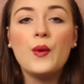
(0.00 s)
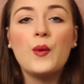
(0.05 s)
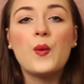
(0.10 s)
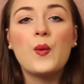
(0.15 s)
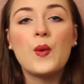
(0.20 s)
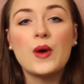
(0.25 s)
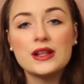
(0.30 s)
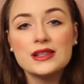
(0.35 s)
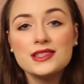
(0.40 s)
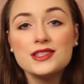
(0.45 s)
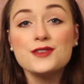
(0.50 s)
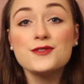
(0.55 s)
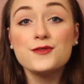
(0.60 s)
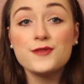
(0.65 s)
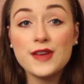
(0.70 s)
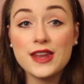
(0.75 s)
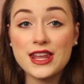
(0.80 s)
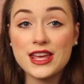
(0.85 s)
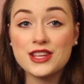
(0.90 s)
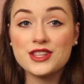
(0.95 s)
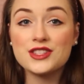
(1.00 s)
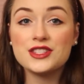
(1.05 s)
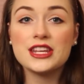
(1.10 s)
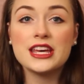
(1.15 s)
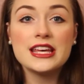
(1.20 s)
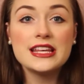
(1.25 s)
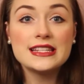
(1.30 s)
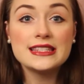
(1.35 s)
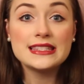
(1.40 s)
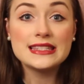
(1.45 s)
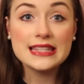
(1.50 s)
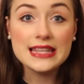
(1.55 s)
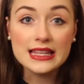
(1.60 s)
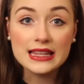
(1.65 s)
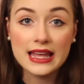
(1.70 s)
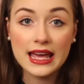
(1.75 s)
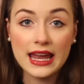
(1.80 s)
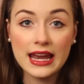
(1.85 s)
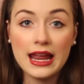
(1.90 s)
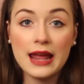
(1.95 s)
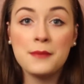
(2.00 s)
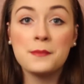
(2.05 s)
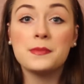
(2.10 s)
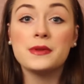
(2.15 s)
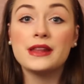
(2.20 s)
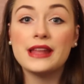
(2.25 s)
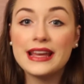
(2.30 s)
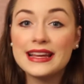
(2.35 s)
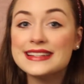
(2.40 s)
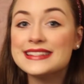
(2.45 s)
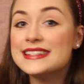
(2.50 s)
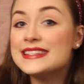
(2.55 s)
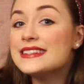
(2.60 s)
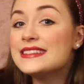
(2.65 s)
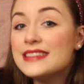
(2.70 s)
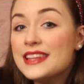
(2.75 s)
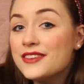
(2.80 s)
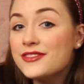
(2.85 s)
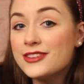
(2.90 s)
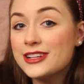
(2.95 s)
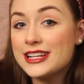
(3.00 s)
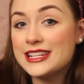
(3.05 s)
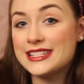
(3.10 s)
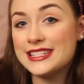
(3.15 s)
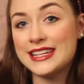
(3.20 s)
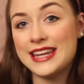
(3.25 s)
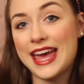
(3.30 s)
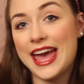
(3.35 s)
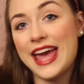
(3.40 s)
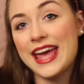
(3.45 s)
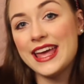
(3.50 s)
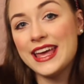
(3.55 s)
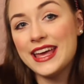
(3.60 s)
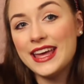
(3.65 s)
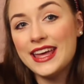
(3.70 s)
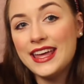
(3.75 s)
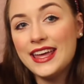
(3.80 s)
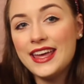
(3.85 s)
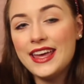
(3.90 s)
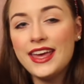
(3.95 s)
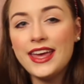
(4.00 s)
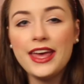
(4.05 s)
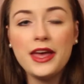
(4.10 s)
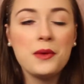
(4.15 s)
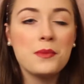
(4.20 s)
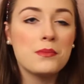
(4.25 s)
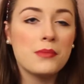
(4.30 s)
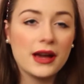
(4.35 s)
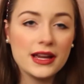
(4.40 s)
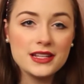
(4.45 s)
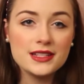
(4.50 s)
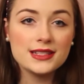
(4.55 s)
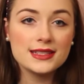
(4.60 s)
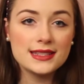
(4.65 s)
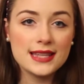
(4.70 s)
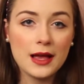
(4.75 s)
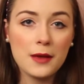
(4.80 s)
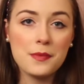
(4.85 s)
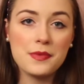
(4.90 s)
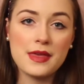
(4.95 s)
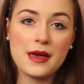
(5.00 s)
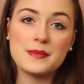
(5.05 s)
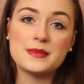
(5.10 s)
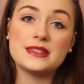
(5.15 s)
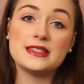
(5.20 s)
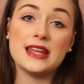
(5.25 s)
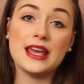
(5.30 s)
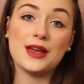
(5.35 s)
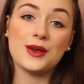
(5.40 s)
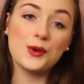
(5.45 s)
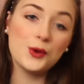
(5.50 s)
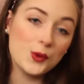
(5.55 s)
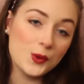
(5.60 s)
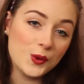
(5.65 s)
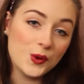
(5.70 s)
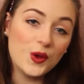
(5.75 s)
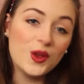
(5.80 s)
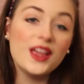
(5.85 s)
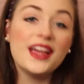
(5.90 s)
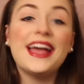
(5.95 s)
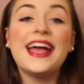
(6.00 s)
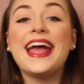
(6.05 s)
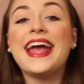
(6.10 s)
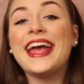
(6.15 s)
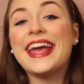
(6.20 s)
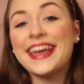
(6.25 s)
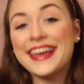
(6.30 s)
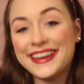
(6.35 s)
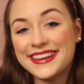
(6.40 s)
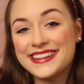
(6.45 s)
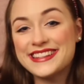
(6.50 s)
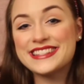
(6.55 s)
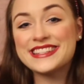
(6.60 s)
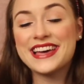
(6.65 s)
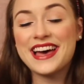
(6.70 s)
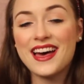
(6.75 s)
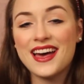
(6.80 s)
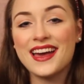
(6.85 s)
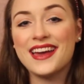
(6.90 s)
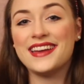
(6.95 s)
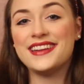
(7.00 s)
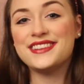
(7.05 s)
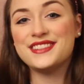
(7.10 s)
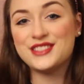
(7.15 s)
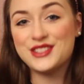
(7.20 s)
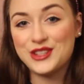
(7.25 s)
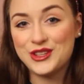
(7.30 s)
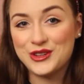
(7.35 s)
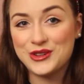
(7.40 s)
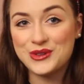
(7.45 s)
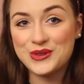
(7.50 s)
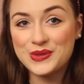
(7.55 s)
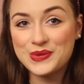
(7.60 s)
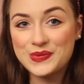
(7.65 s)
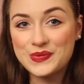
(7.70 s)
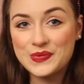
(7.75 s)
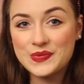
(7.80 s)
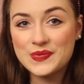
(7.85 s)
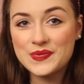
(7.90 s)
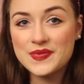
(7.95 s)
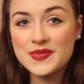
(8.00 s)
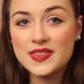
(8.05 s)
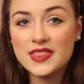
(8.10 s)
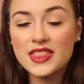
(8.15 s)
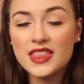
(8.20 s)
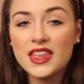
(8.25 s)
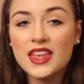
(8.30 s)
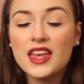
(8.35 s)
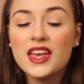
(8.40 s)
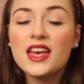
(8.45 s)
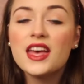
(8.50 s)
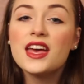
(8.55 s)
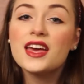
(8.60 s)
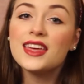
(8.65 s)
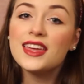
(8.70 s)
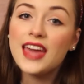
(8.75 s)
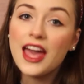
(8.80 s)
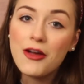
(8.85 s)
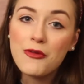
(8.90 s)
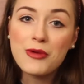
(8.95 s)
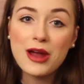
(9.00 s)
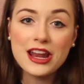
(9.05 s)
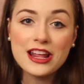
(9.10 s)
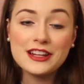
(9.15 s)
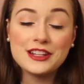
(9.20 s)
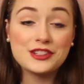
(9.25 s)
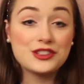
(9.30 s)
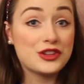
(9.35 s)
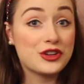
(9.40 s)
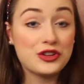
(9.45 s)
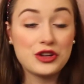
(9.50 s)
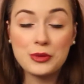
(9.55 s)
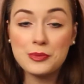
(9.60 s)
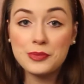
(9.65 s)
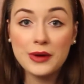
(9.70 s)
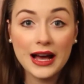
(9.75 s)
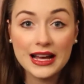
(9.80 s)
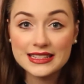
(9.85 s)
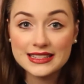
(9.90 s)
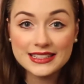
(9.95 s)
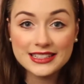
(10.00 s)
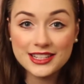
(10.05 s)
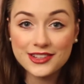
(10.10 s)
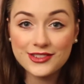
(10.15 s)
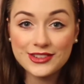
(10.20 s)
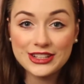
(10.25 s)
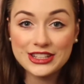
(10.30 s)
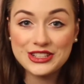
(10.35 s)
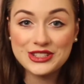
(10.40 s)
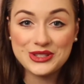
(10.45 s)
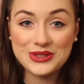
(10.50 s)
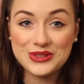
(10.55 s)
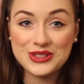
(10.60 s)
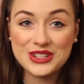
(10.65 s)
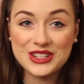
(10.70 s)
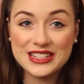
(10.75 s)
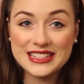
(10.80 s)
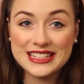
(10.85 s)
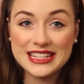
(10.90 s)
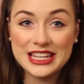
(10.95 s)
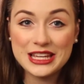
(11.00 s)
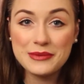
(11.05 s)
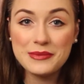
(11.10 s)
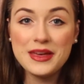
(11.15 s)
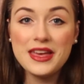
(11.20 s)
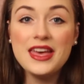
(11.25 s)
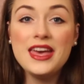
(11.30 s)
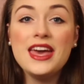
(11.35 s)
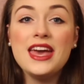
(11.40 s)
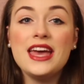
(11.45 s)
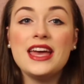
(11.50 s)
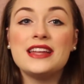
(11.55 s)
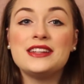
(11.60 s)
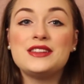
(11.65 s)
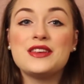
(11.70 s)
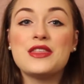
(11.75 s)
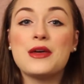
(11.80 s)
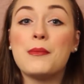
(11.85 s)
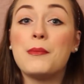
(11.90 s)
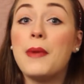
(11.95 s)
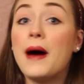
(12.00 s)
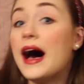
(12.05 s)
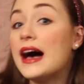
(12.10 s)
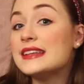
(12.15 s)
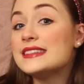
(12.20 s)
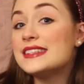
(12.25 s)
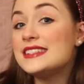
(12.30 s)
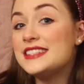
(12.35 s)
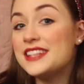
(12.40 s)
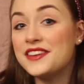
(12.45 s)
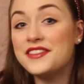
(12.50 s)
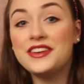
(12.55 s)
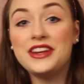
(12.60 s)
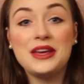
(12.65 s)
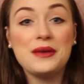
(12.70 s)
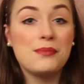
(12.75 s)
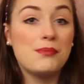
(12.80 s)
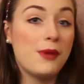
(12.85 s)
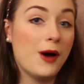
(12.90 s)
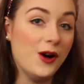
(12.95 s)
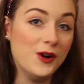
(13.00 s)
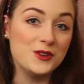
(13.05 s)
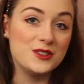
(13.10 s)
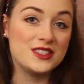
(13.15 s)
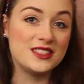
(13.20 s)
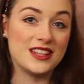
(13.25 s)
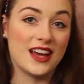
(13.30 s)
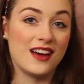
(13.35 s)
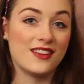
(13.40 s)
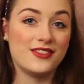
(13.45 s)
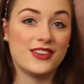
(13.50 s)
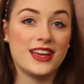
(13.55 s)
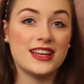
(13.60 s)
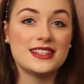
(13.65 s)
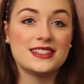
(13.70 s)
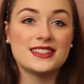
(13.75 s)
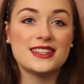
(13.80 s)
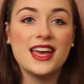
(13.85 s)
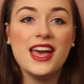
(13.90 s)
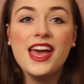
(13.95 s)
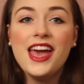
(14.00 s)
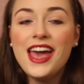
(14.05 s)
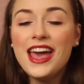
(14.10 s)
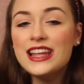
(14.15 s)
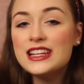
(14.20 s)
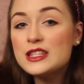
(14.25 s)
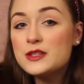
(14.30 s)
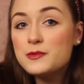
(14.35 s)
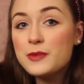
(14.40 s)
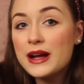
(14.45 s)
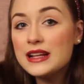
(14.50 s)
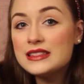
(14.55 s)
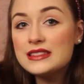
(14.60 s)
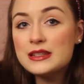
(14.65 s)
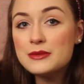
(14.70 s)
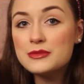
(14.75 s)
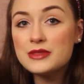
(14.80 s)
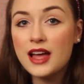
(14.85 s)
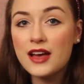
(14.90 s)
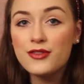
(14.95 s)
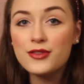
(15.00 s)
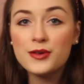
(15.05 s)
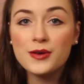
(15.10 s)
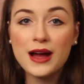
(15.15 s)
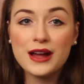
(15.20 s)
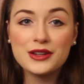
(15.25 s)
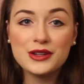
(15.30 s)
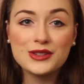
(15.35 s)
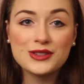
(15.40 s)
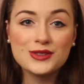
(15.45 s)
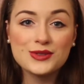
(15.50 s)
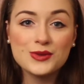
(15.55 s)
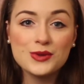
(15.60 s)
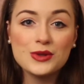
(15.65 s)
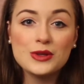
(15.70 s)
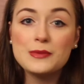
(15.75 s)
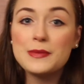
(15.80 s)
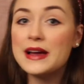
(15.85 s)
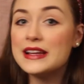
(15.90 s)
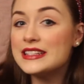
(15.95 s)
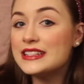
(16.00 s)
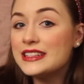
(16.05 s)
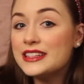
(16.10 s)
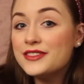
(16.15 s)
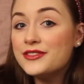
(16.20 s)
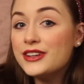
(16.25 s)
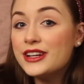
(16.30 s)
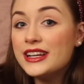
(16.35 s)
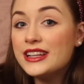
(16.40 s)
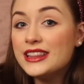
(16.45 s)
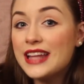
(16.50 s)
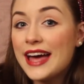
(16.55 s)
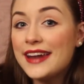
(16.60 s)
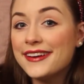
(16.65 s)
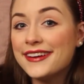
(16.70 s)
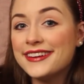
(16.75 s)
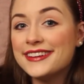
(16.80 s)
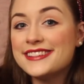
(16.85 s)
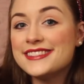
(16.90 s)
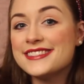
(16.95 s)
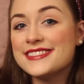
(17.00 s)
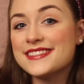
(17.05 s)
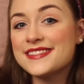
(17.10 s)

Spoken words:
Once you've finished, seal it and plan to deliver it today. It might just help them stay cool and kind too. Get ready to turn your Positivity Junior team into the Positivity Post Office and spread some love around your school by delivering letters.